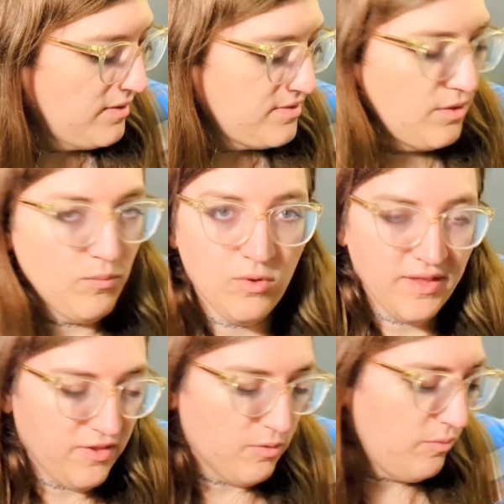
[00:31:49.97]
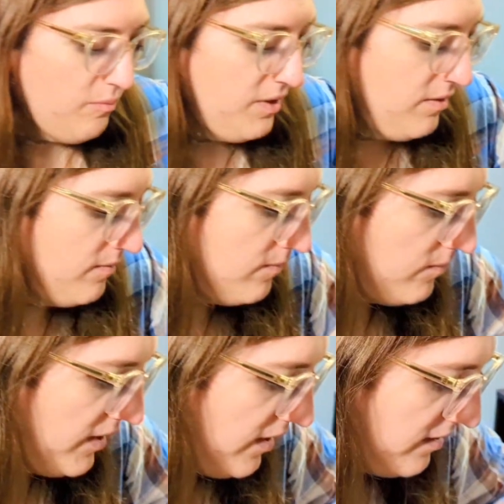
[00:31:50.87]
So we'll get there when we
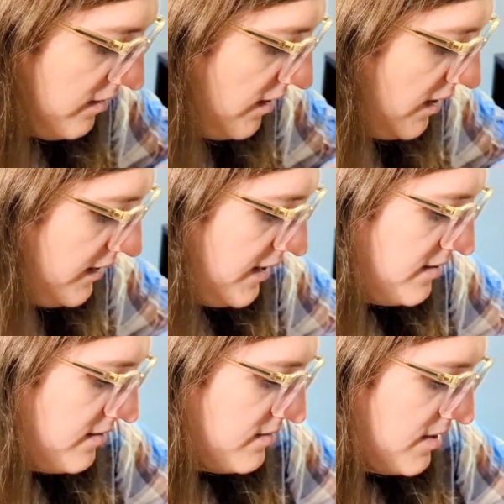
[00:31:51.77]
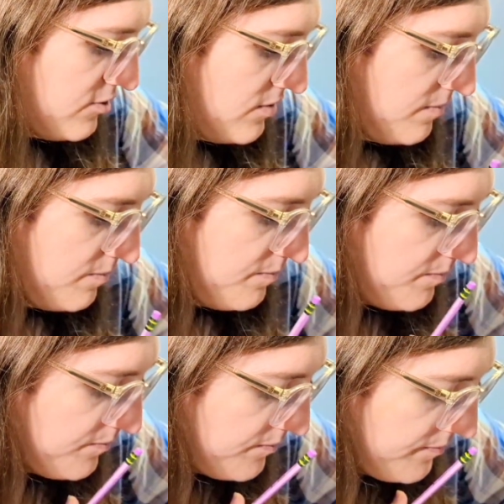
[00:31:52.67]
get into the session.
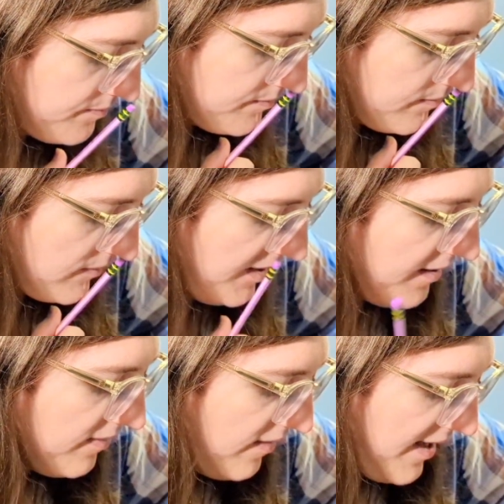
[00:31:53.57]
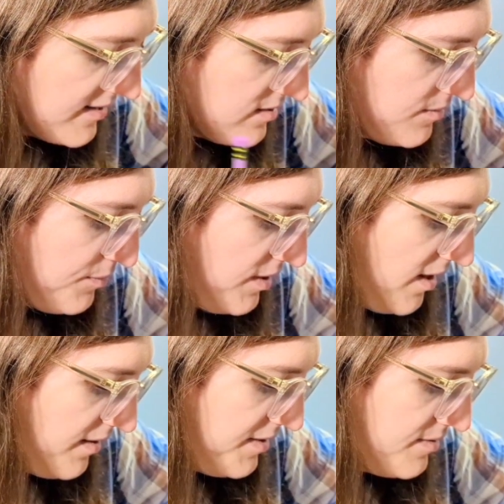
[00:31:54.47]
And last but
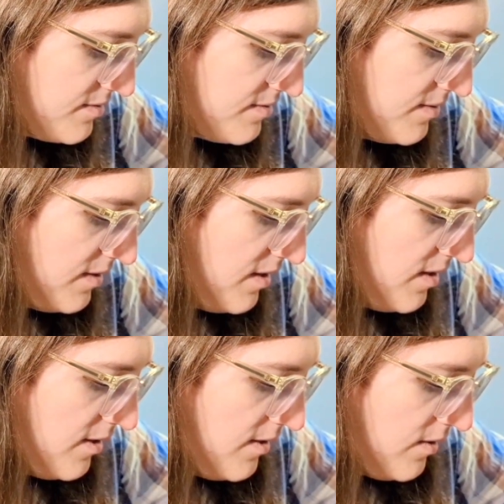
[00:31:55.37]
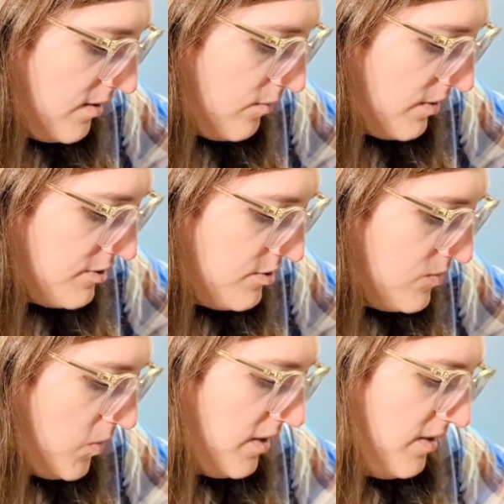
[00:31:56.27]
not least, we're going to
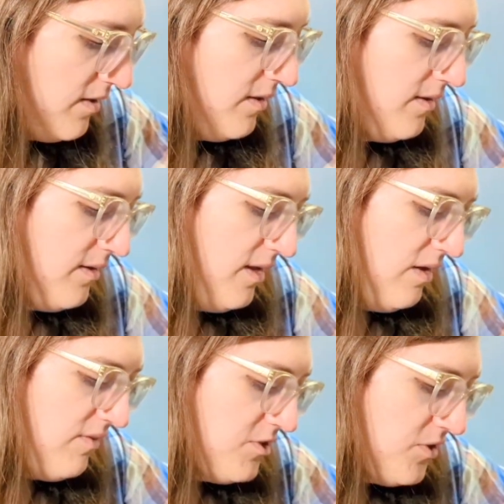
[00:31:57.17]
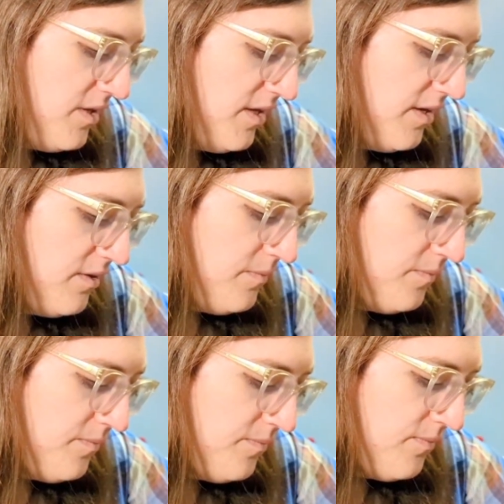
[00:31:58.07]
choose one. Adventuring gear
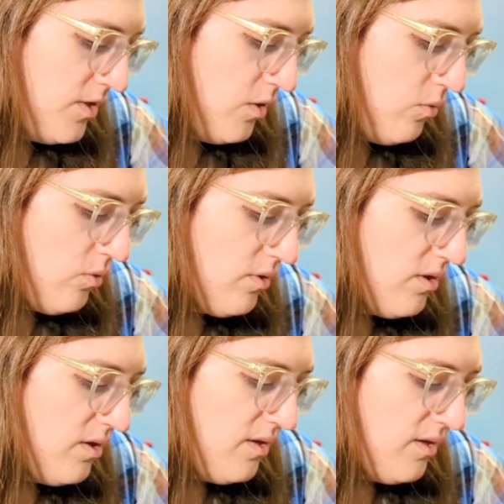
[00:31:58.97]
or